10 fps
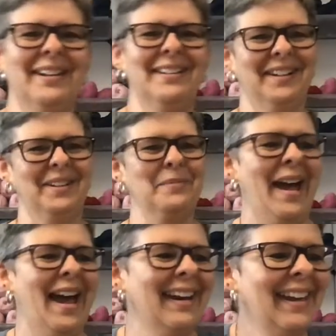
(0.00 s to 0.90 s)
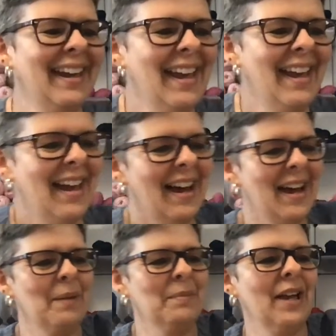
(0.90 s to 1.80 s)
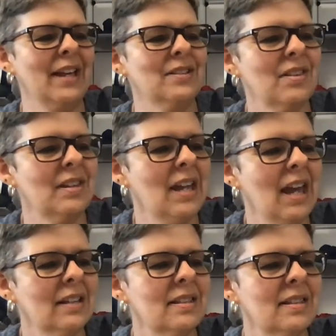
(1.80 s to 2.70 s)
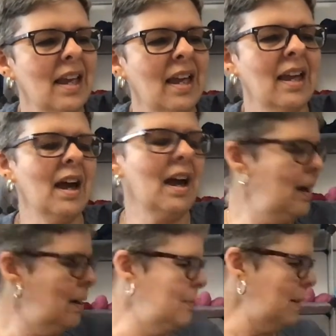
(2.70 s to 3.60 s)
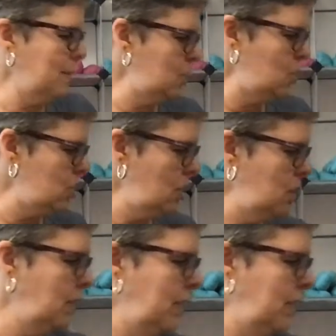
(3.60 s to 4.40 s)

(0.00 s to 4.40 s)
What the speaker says: down on the mat. Okay, so the next thing, I'm going to show you what I've